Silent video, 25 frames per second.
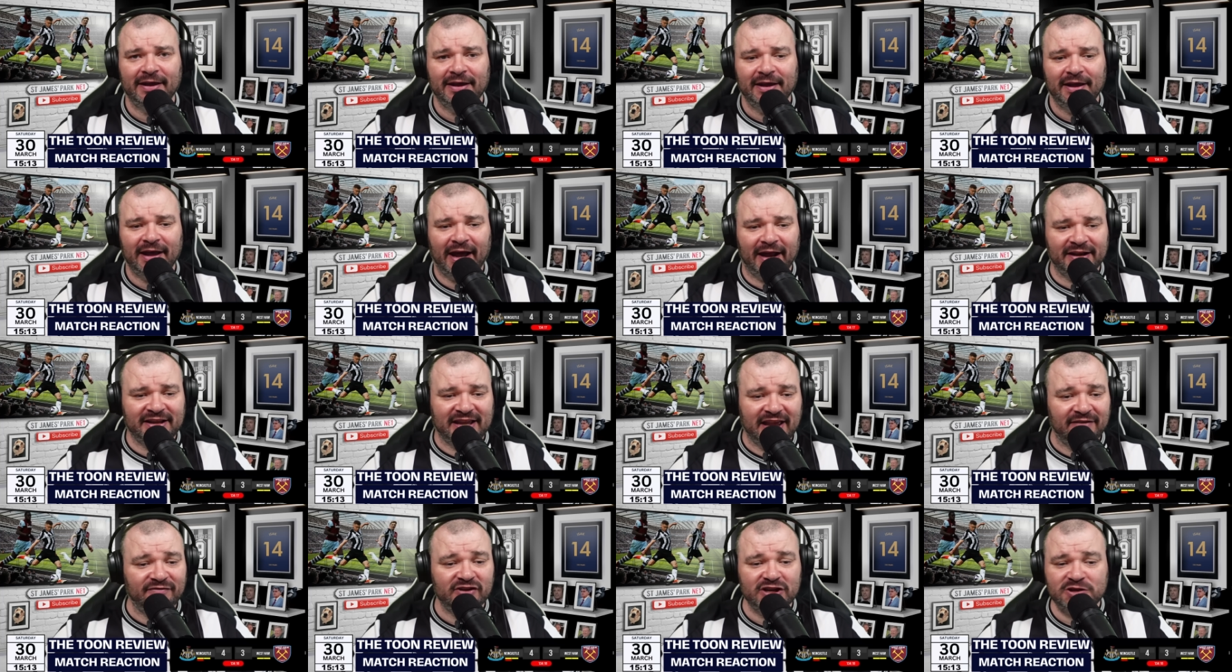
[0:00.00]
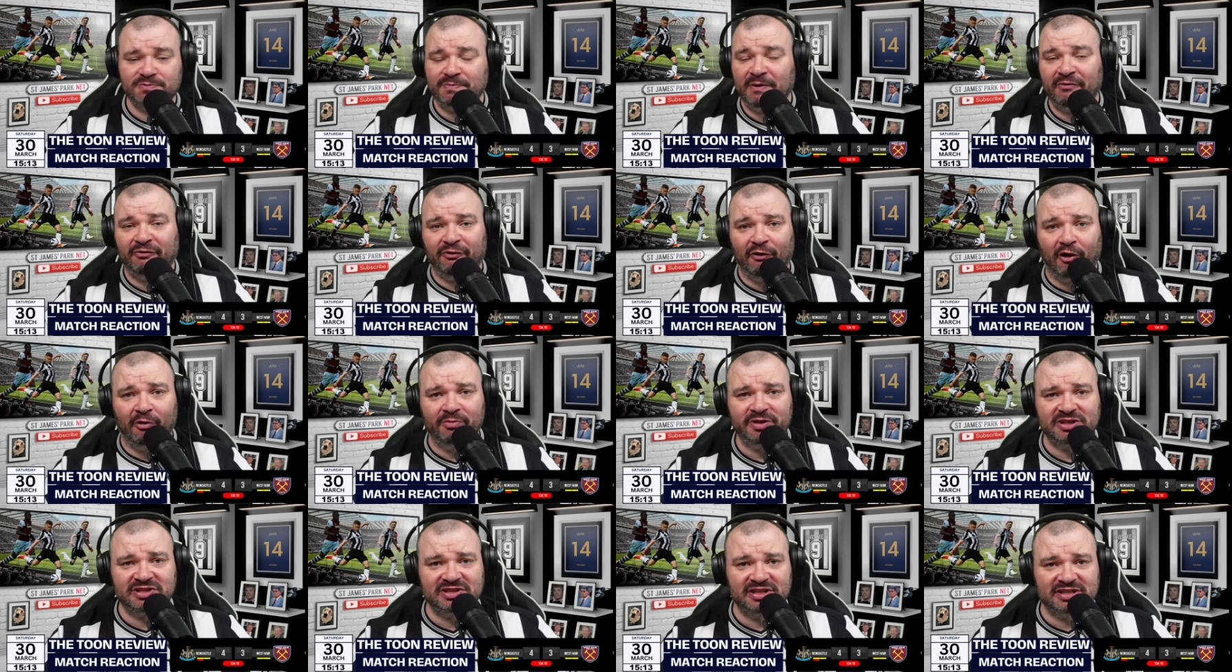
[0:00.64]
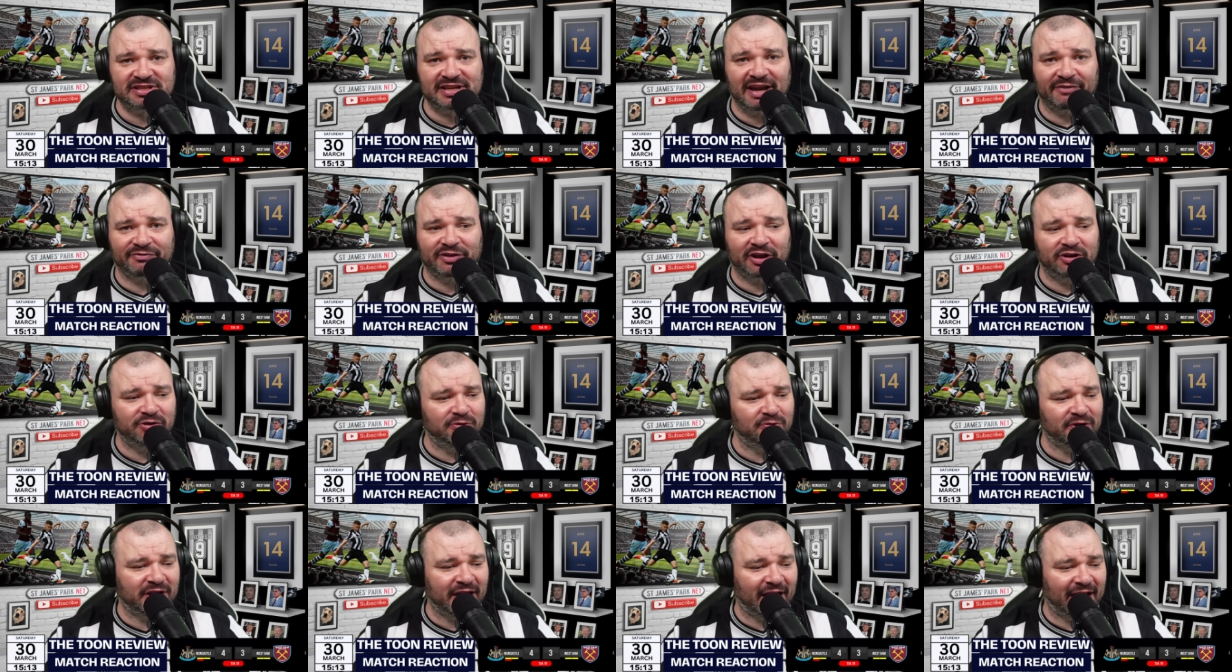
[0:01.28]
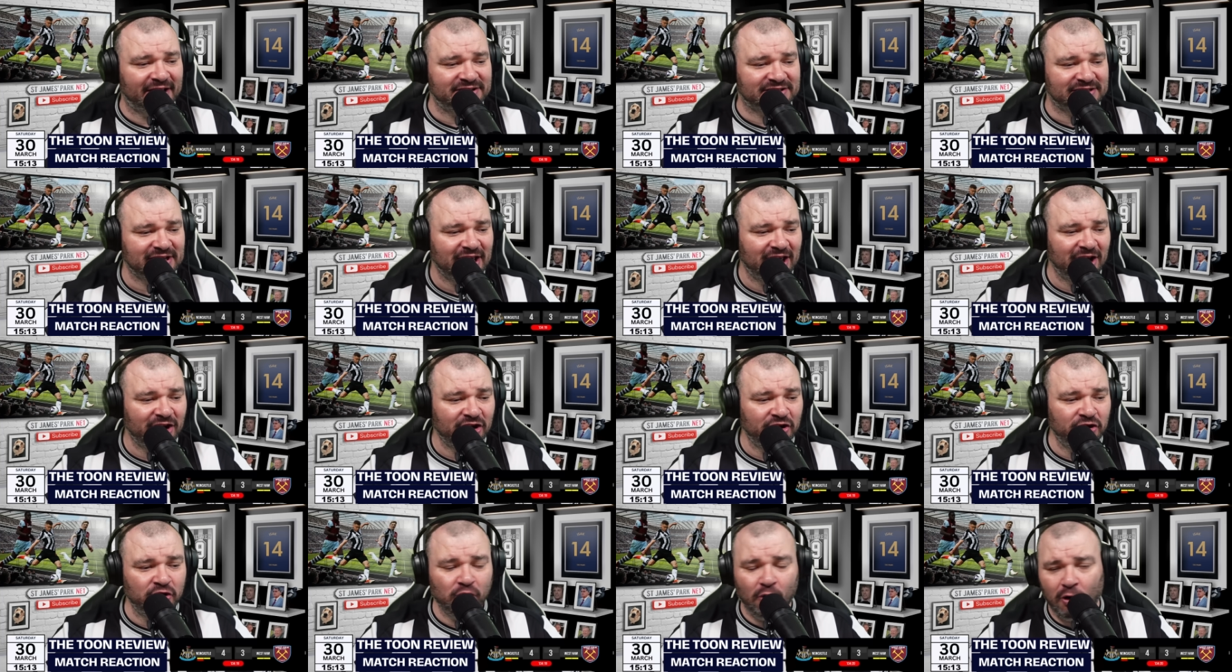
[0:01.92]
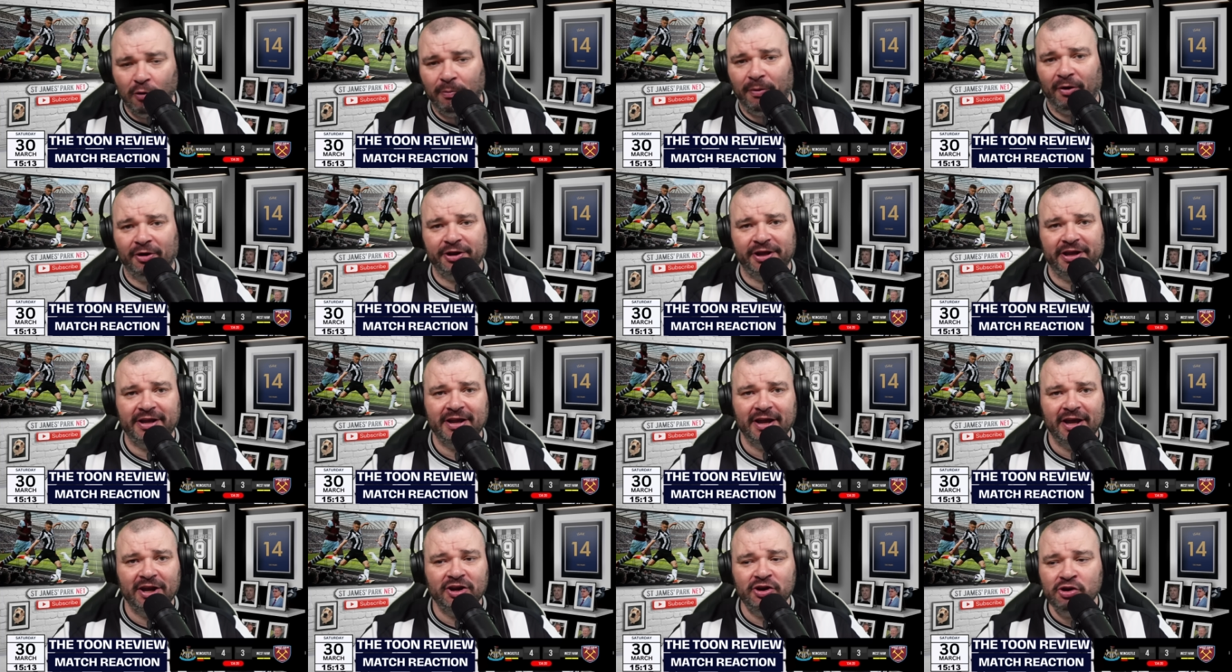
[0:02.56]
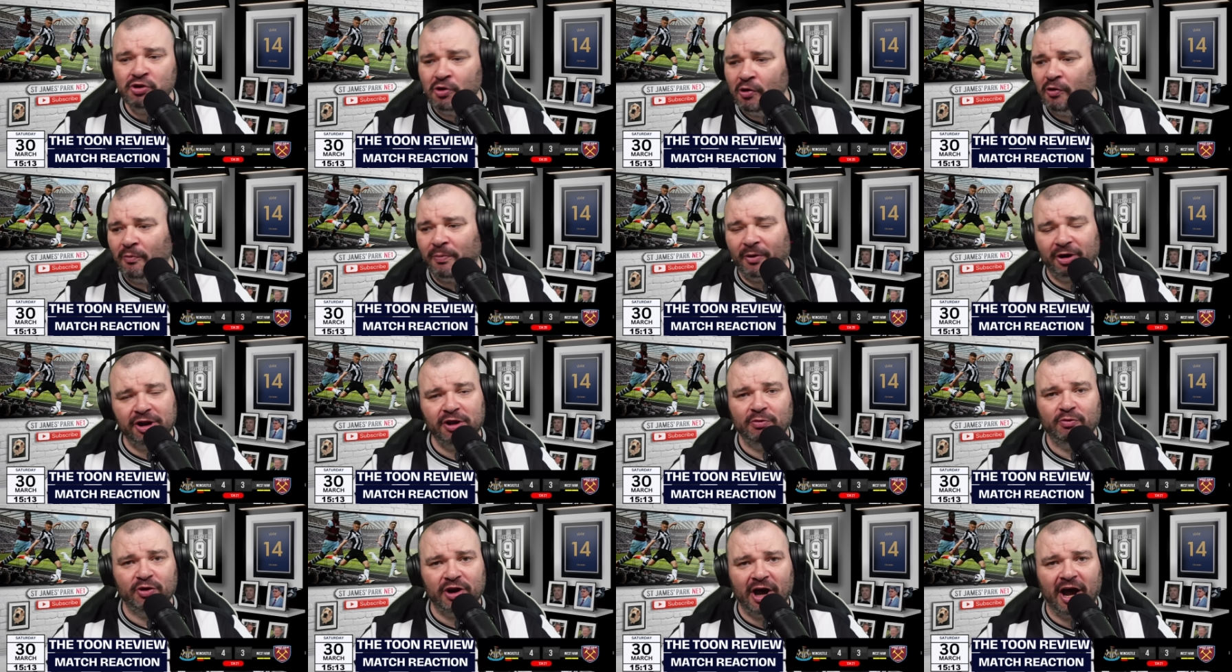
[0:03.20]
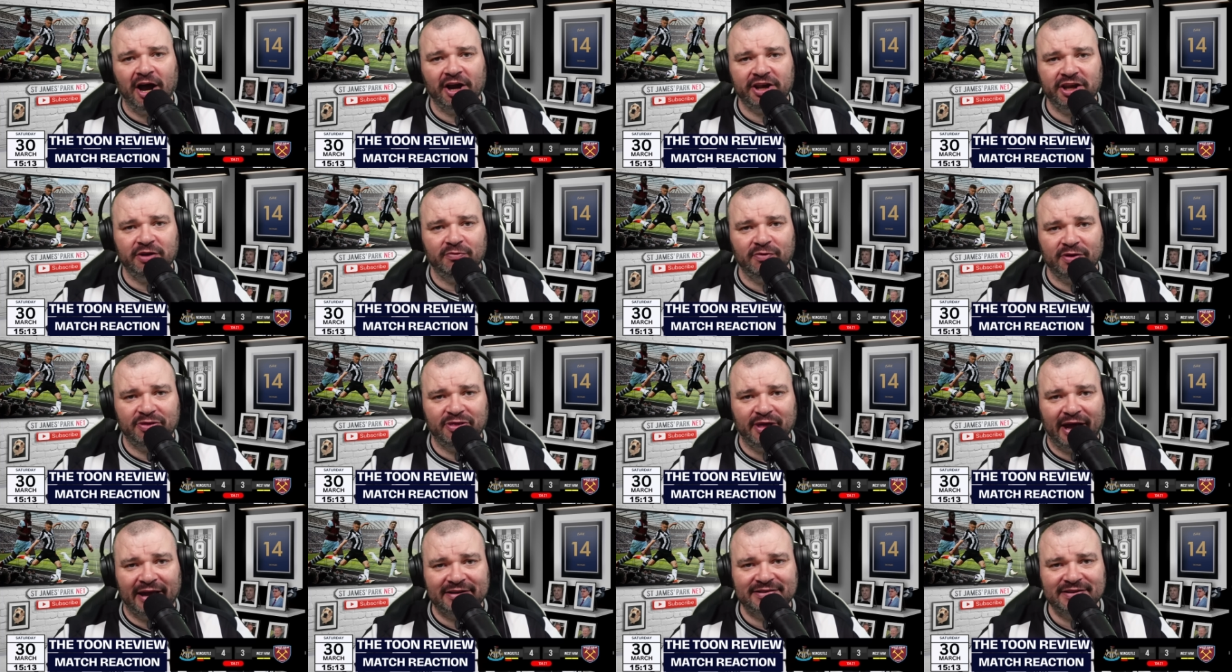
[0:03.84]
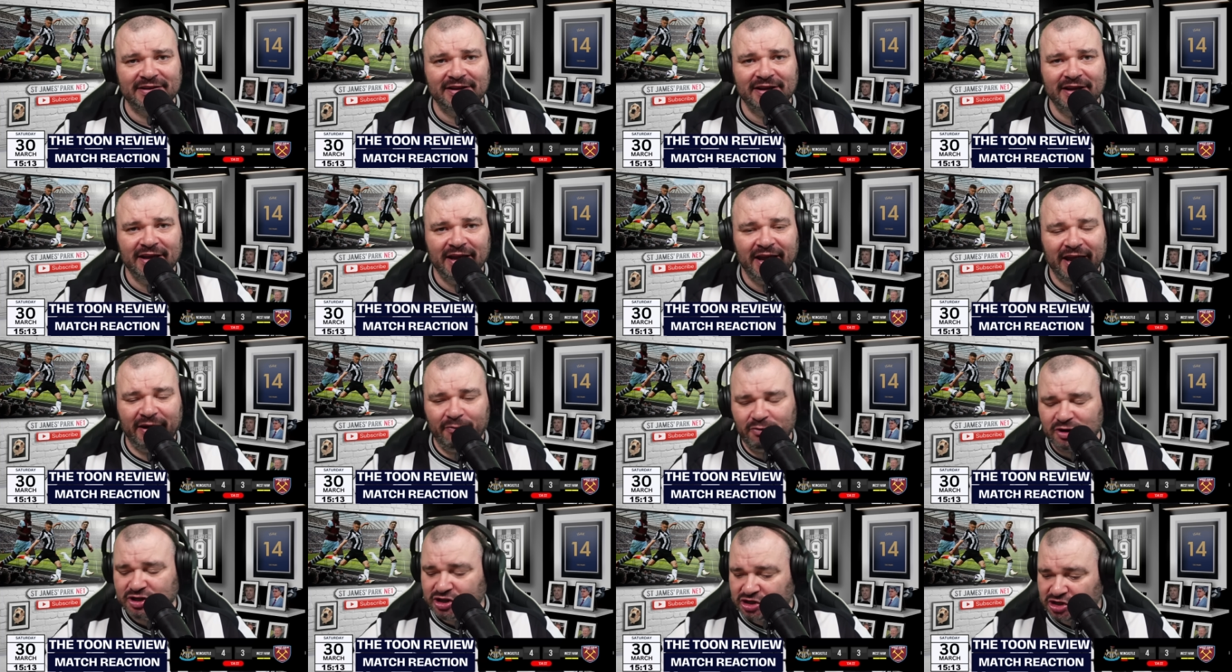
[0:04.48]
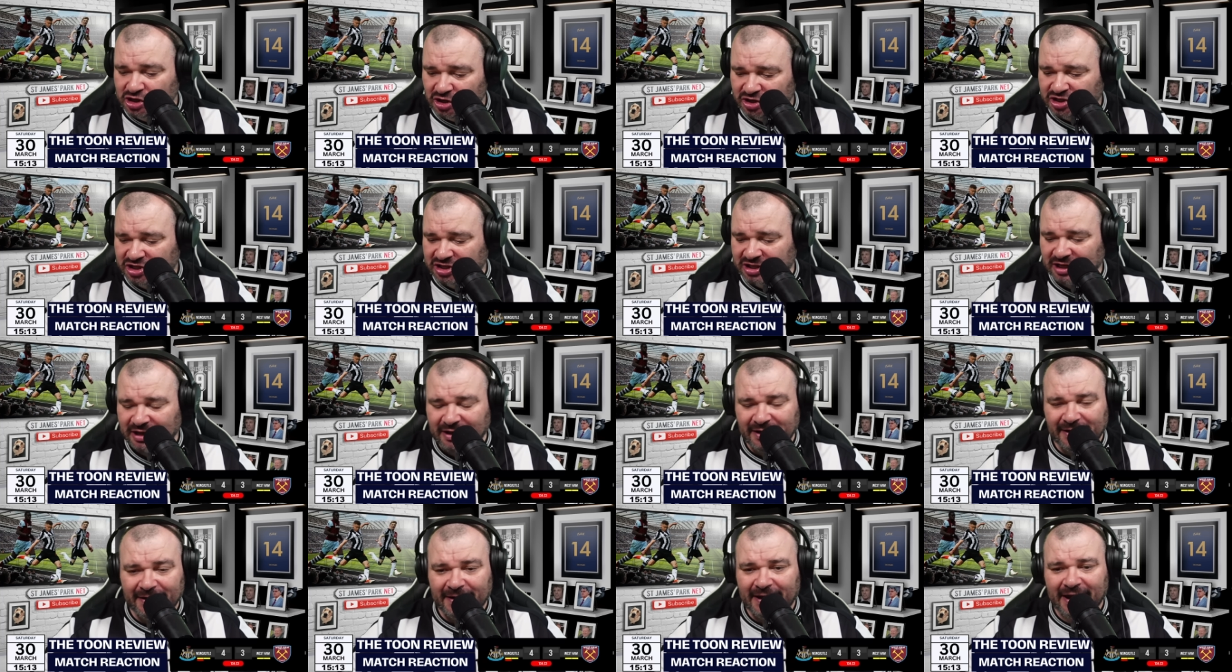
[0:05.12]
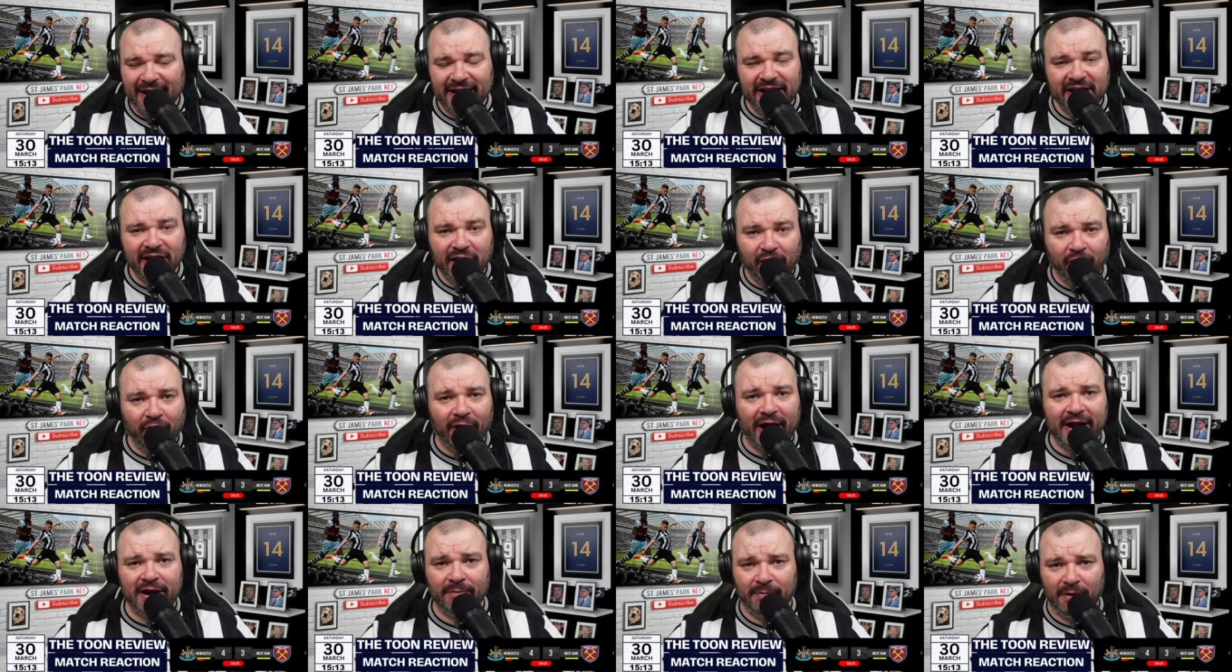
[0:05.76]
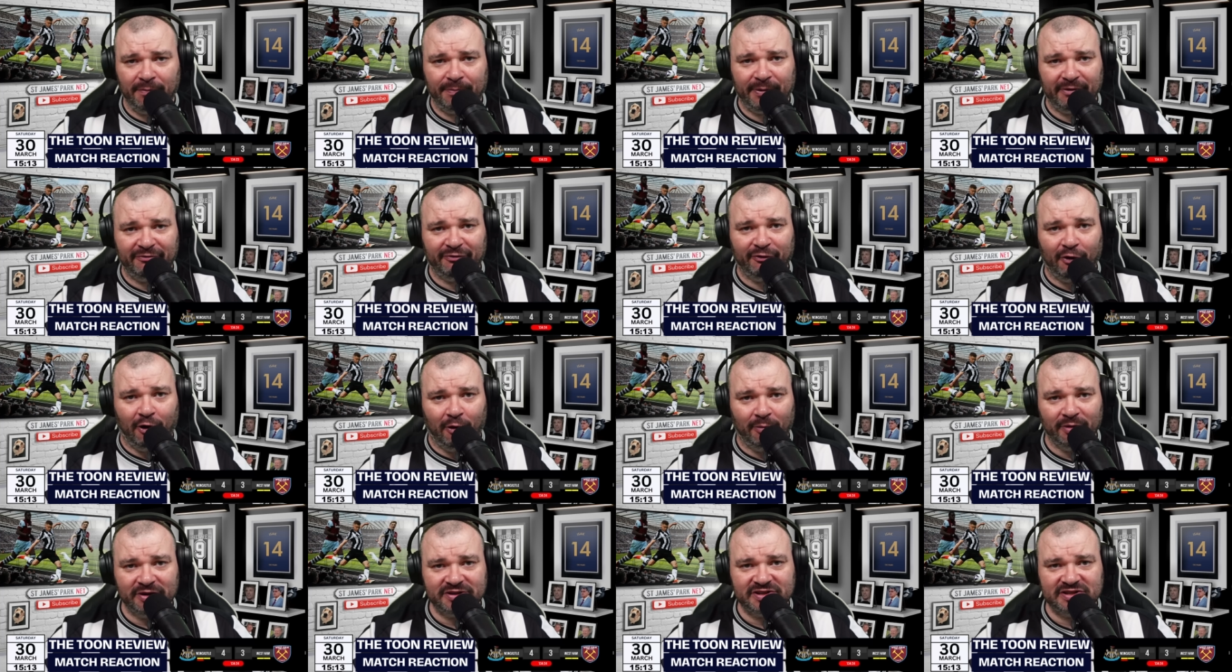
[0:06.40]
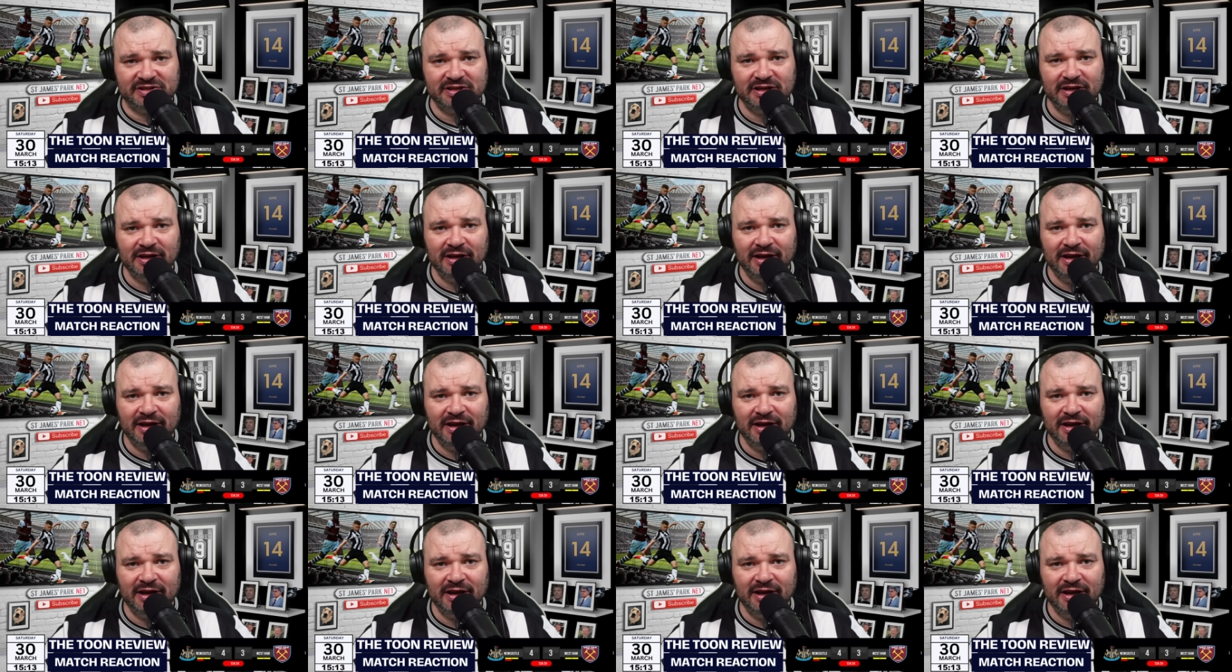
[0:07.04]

And given his performance this afternoon, guys, nobody would argue with that. It was just an incredible performance.